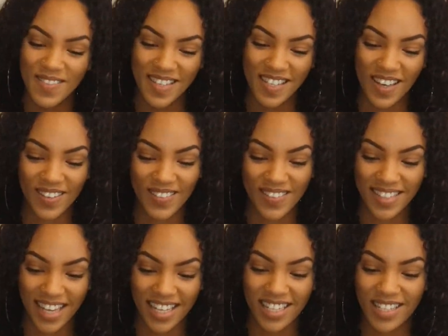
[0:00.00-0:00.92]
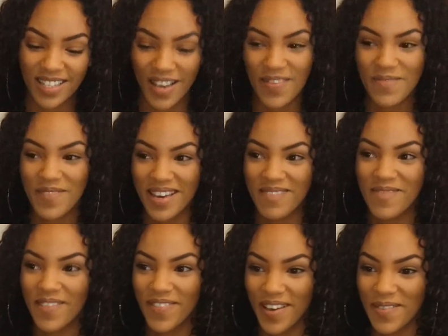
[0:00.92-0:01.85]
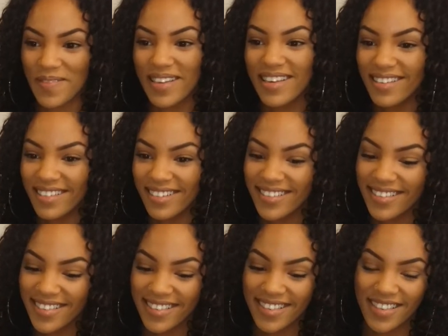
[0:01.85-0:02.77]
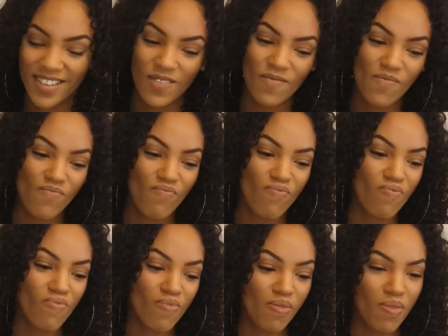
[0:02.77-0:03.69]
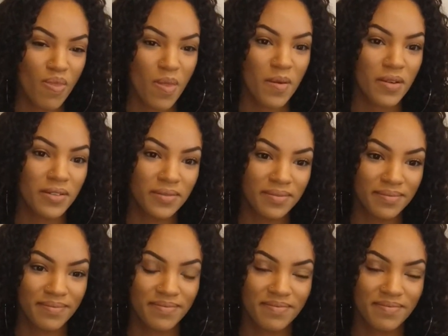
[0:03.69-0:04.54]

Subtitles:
So that's me and my family. Okay, that sounds wonderful.